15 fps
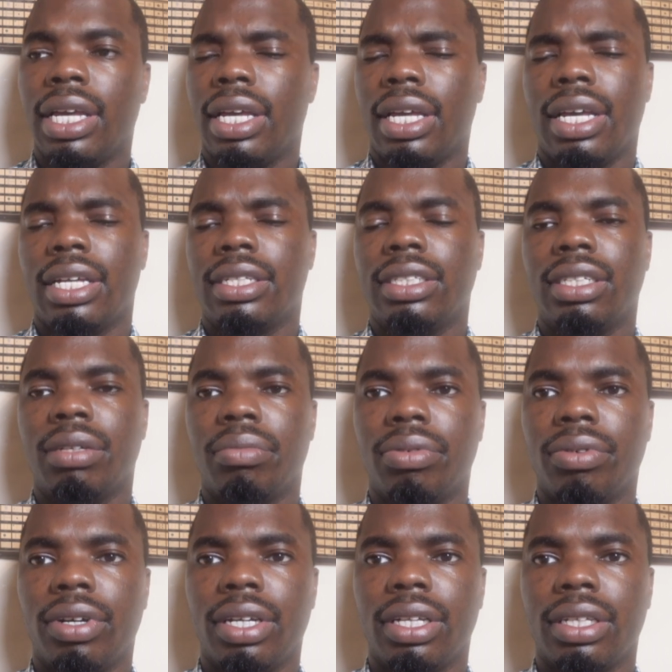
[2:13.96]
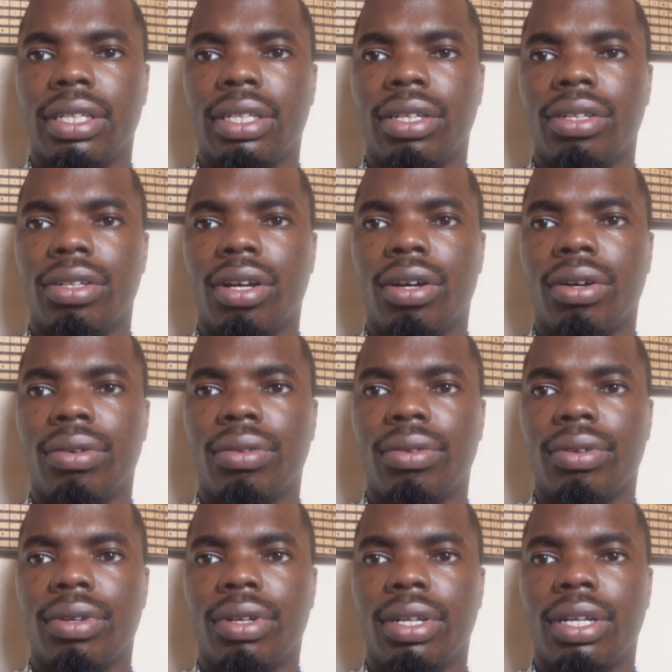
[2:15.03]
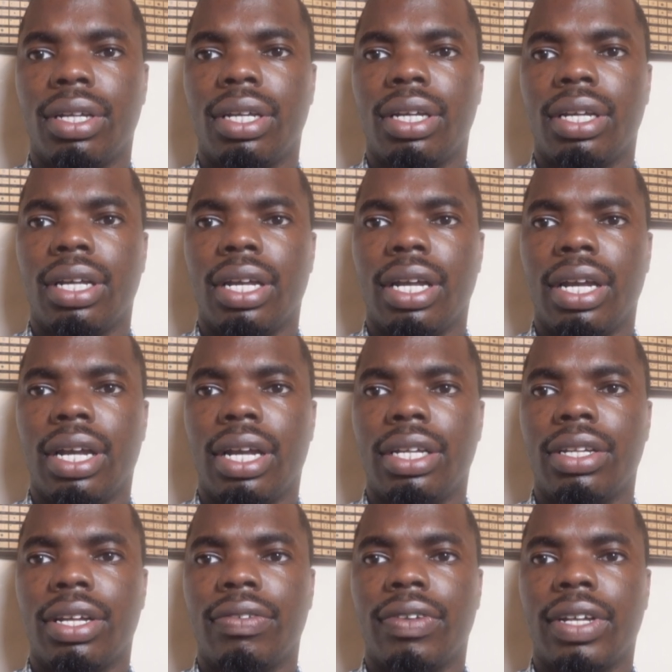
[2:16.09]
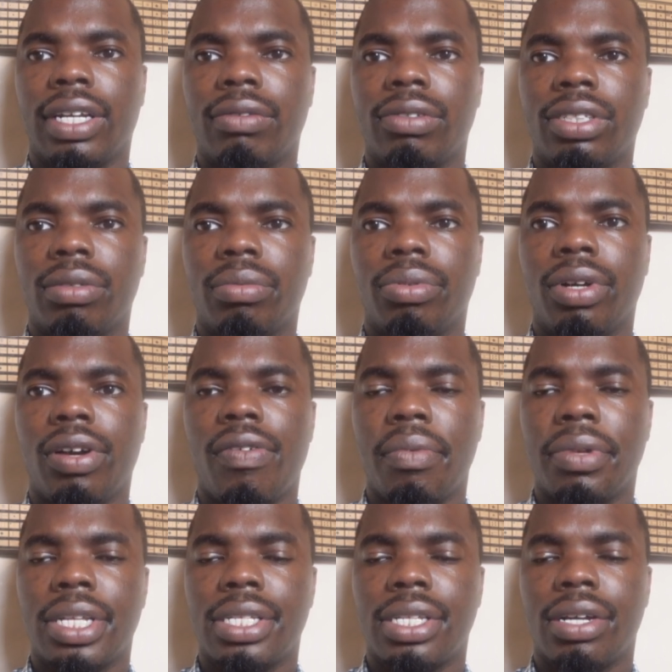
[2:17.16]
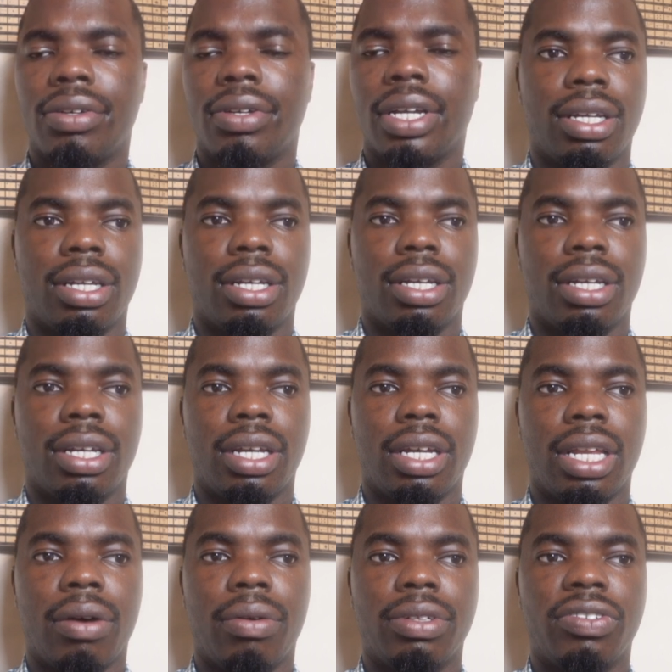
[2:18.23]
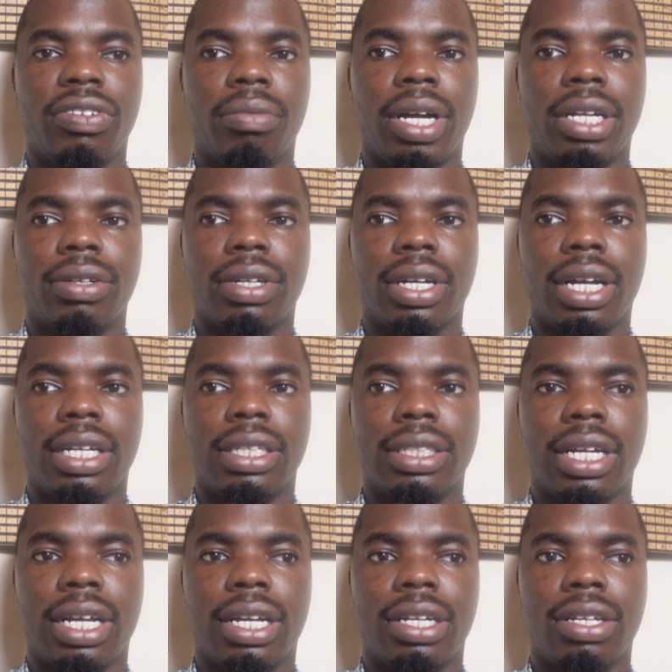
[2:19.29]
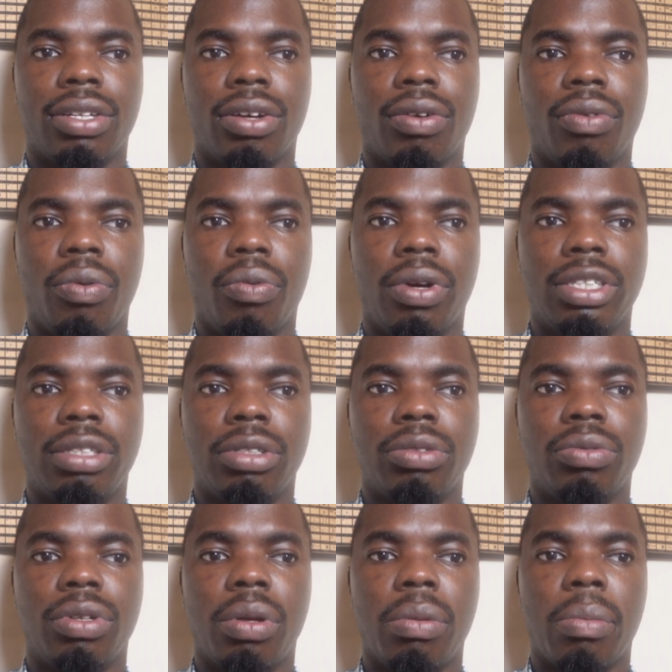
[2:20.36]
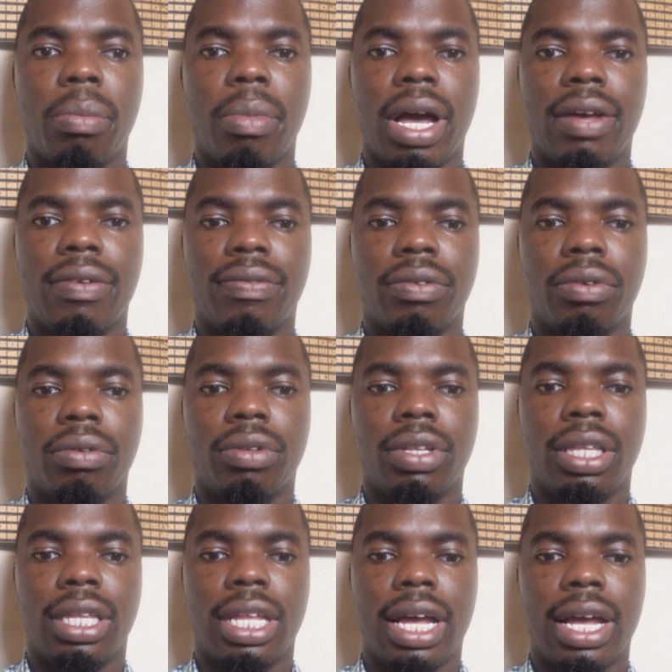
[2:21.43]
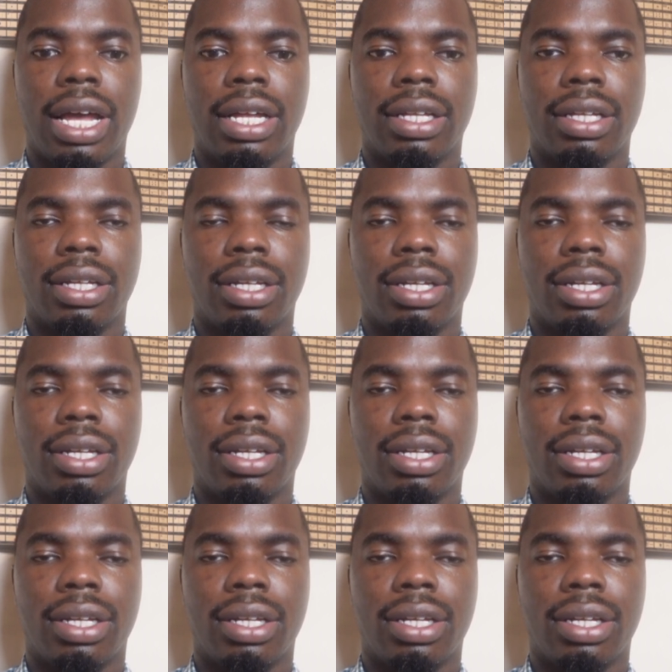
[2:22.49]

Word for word: yeah, just important, you know, you know, I feel like it was just important for me to tell you guys and I want to remind you guys that, you know, we want to you want to be mindful that